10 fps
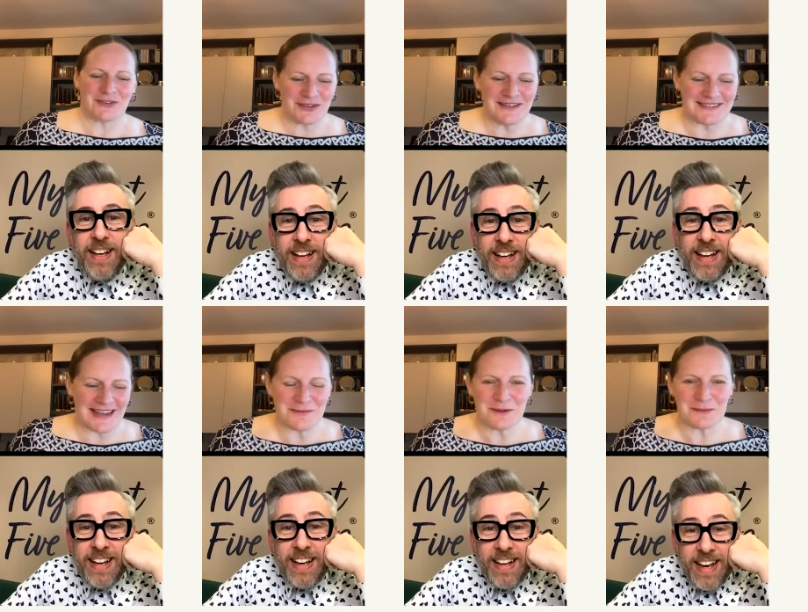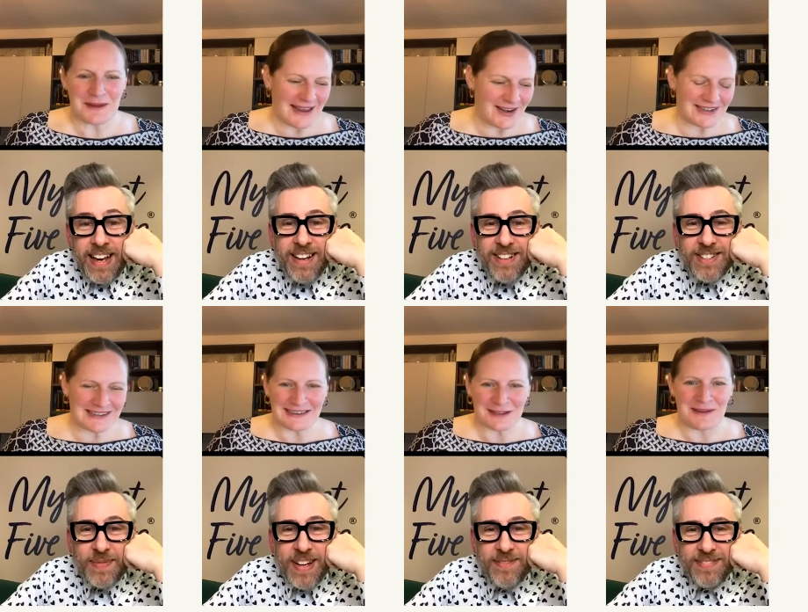Speaker 1: To say you must yeah, be getting on a
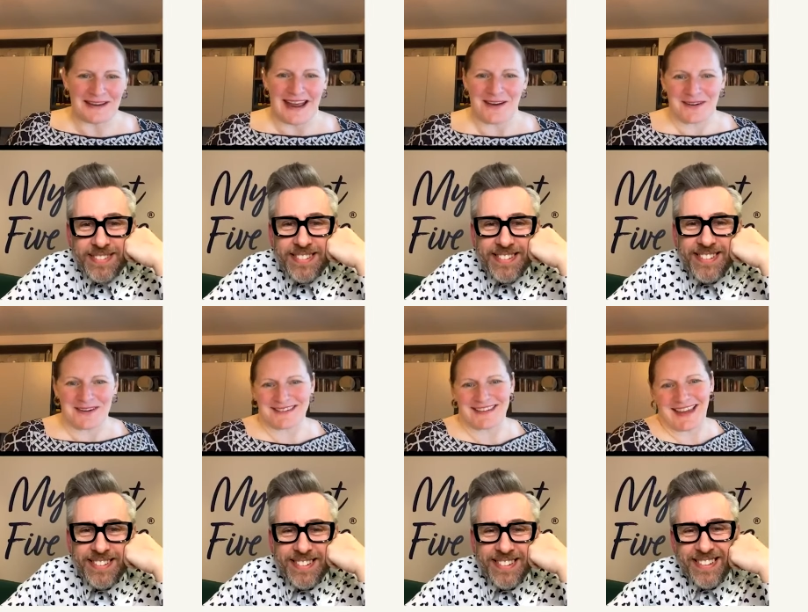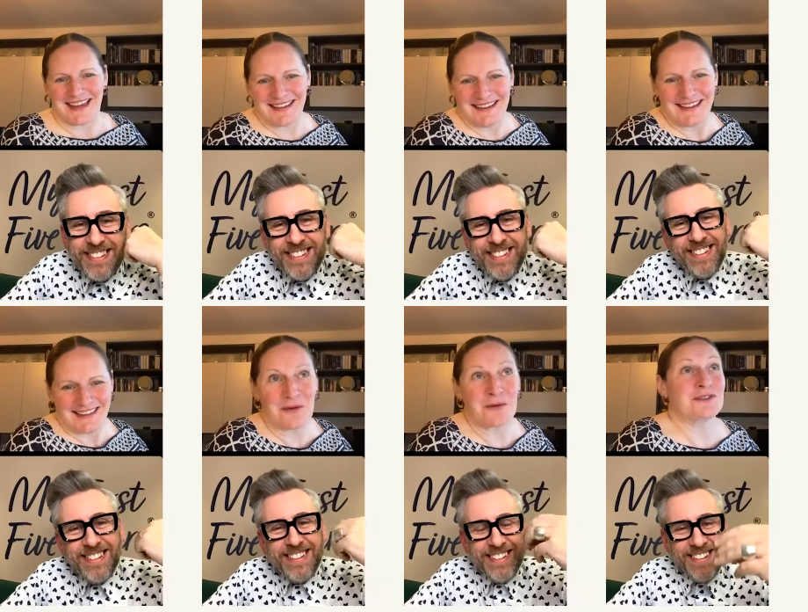little it? bit now because uh,
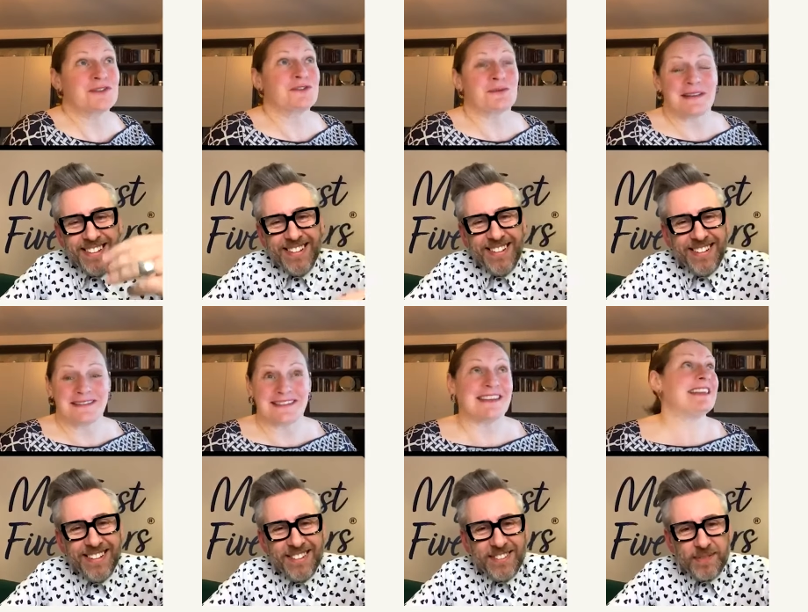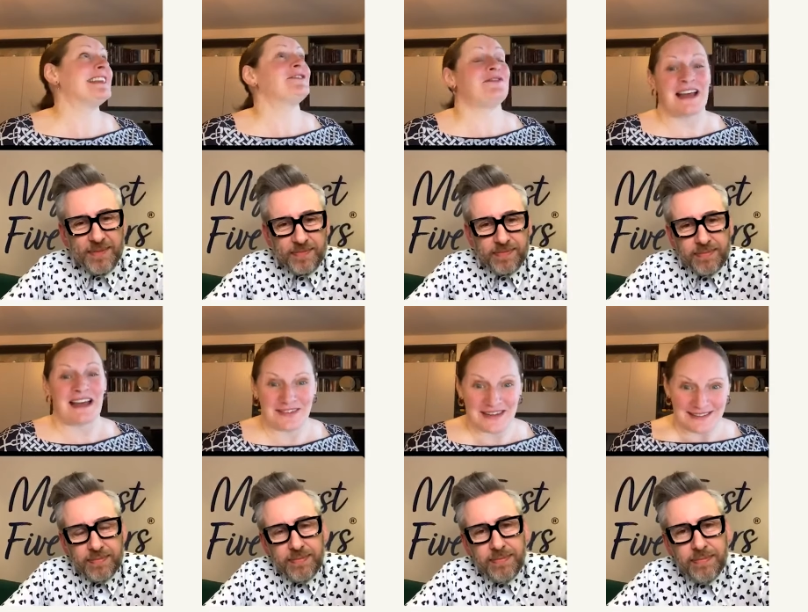that was
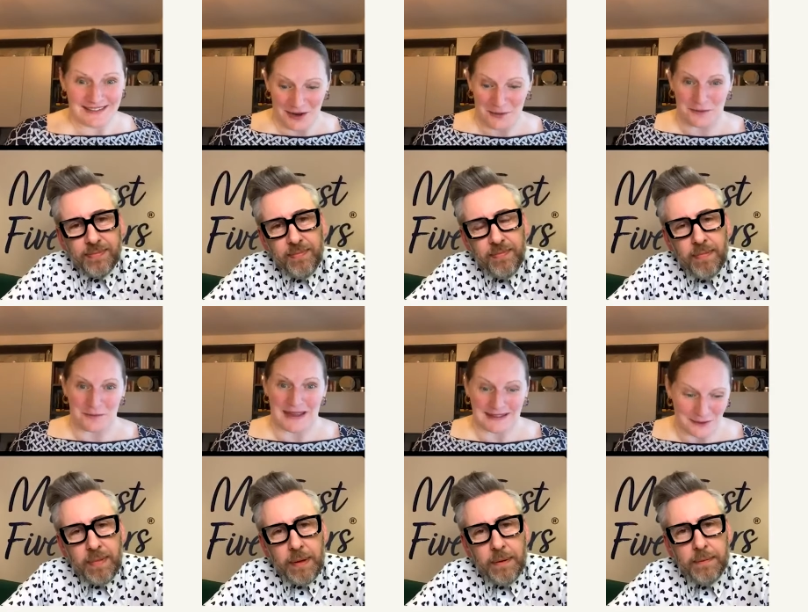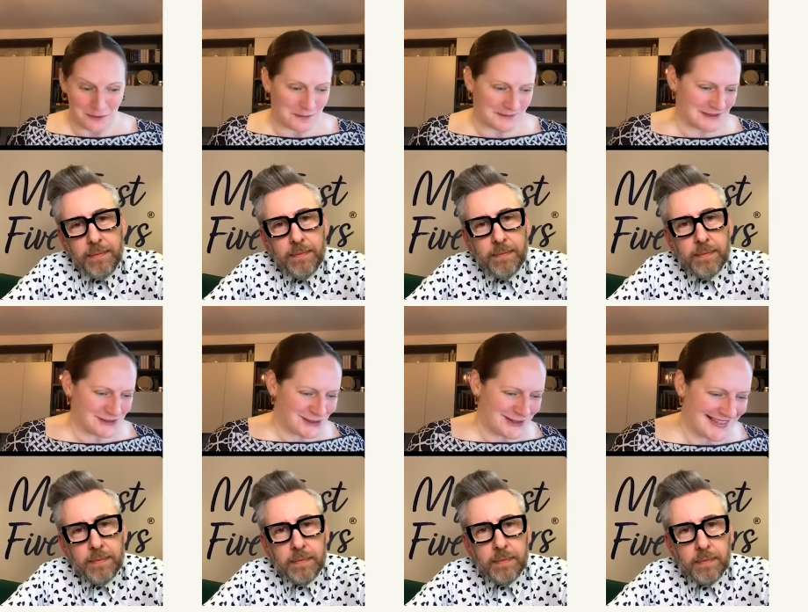years ago that my little one was
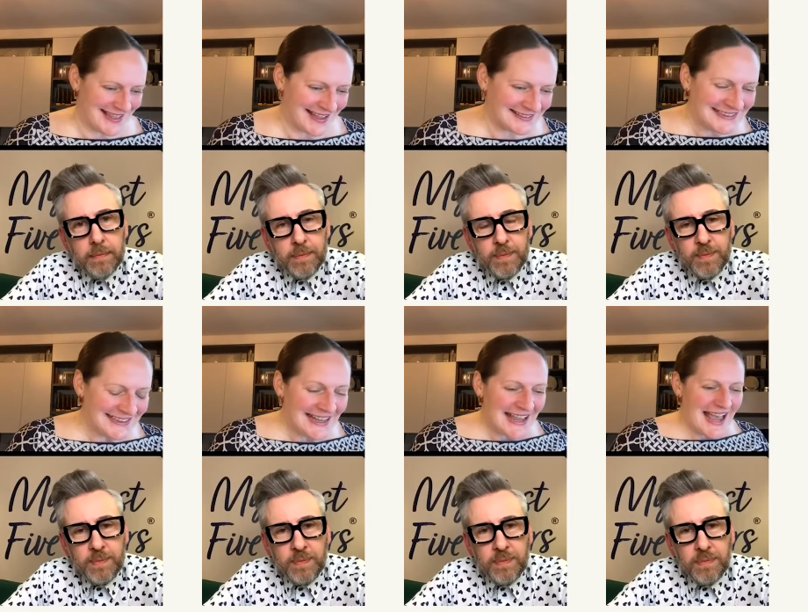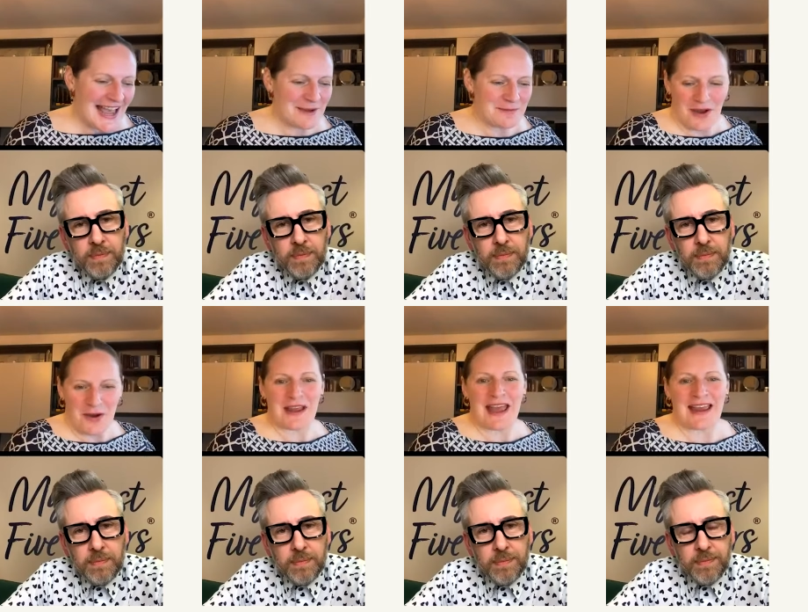enjoying that. Um,
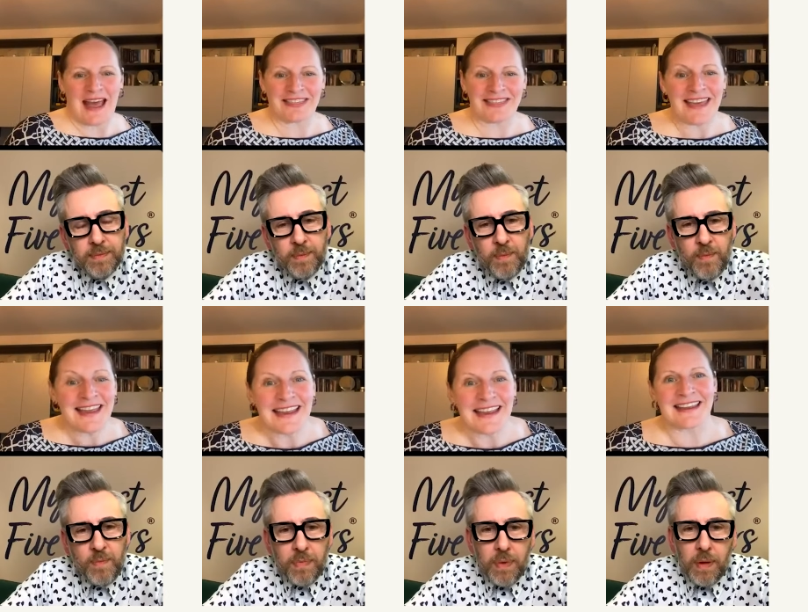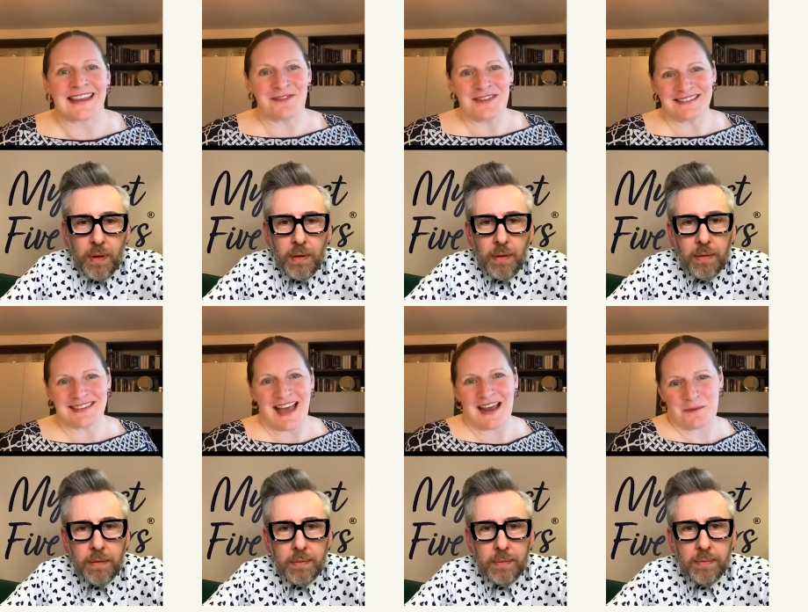okay, I think given the
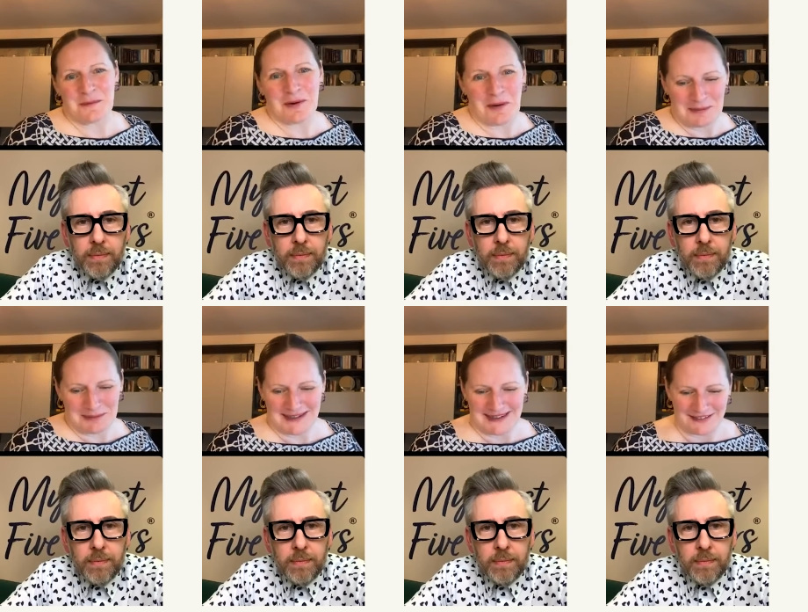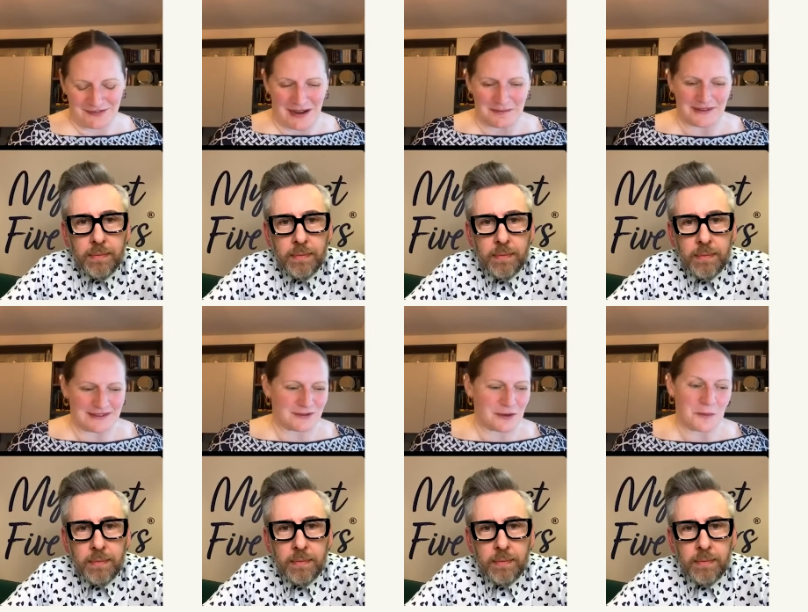time, we probably need to wrap
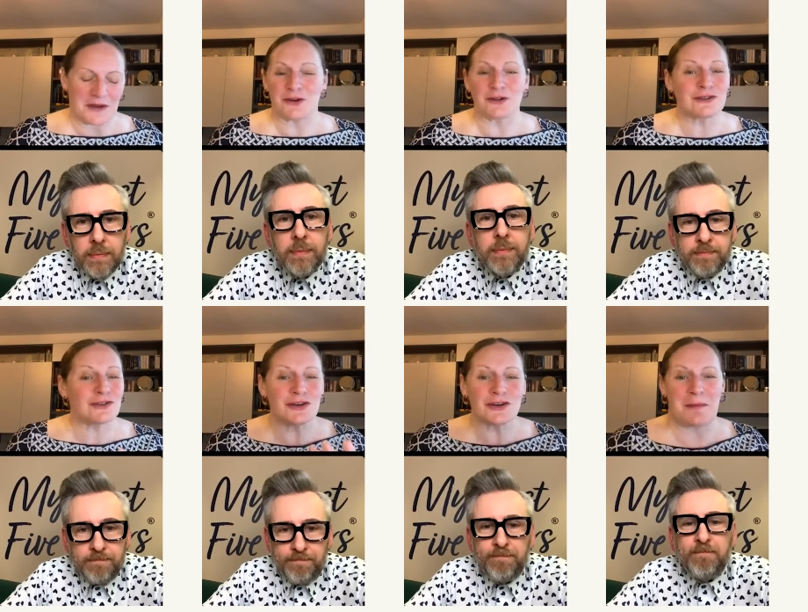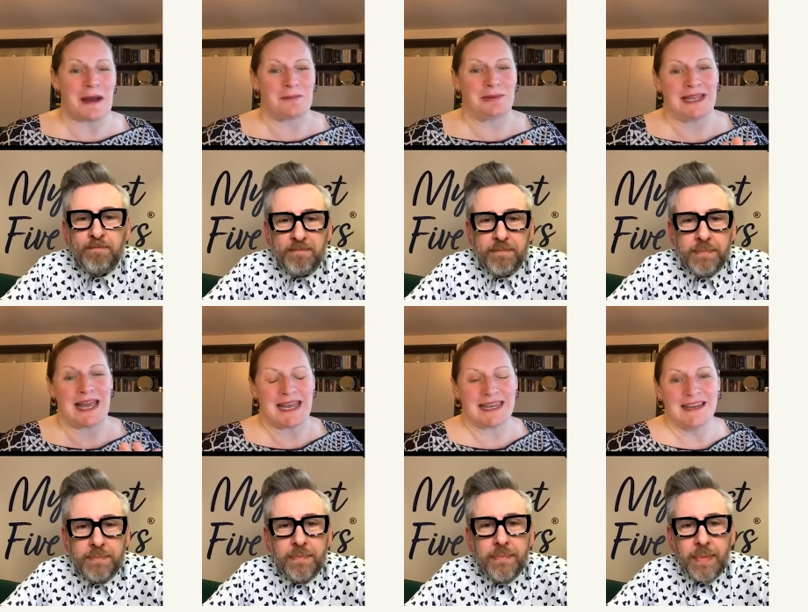But We could talk about
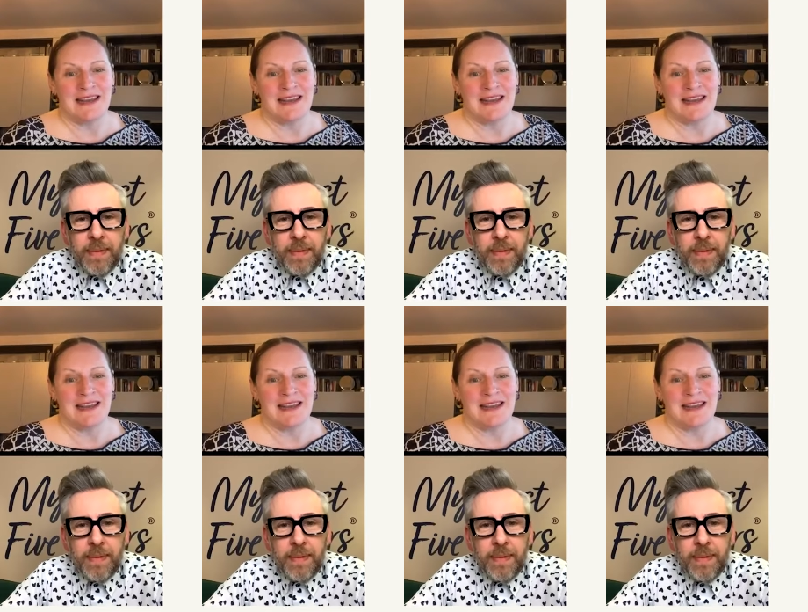play